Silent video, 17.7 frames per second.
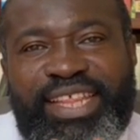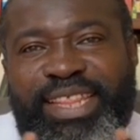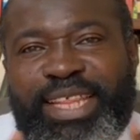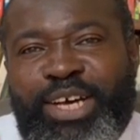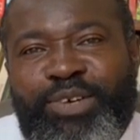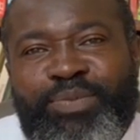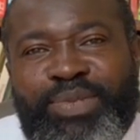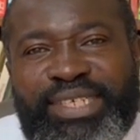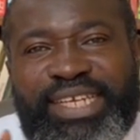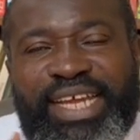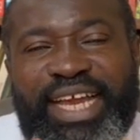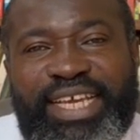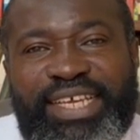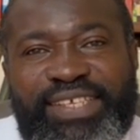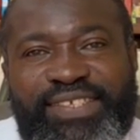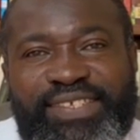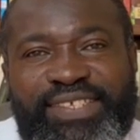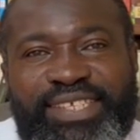That would be
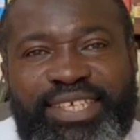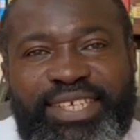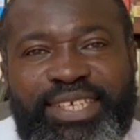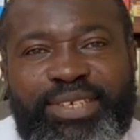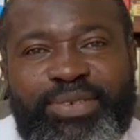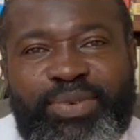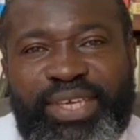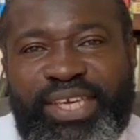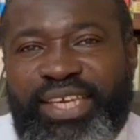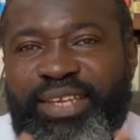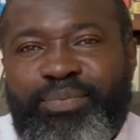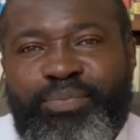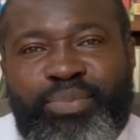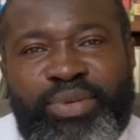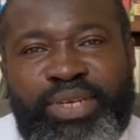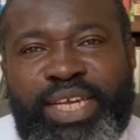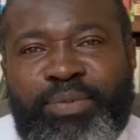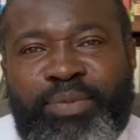nice. We can
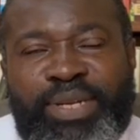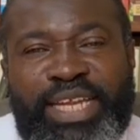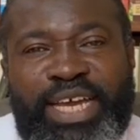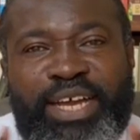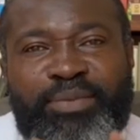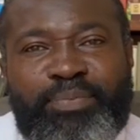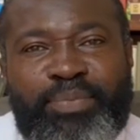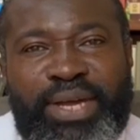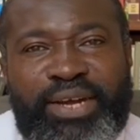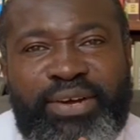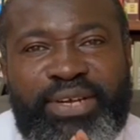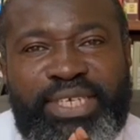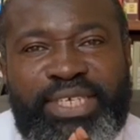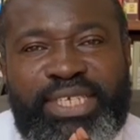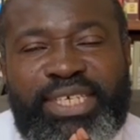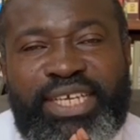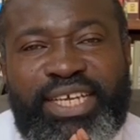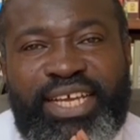put them on our
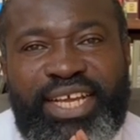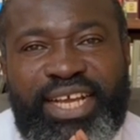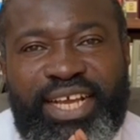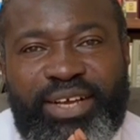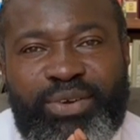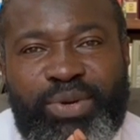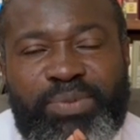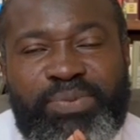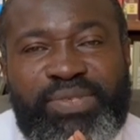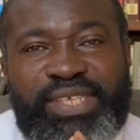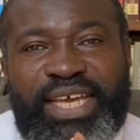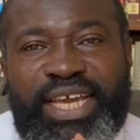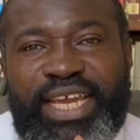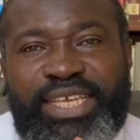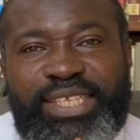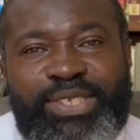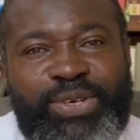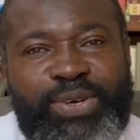parish
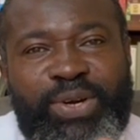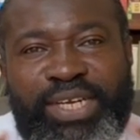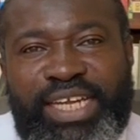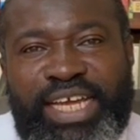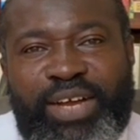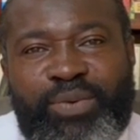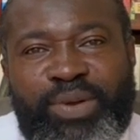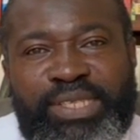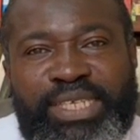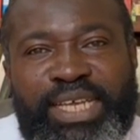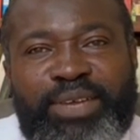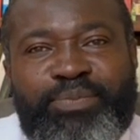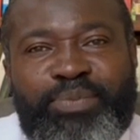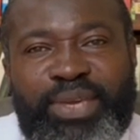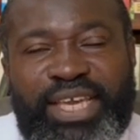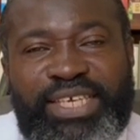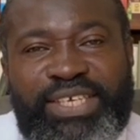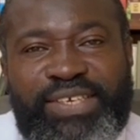website or on our
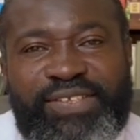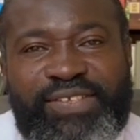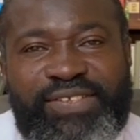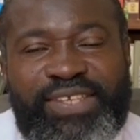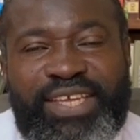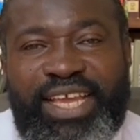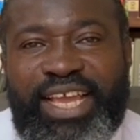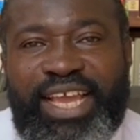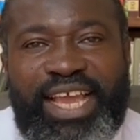WhatsApp pages.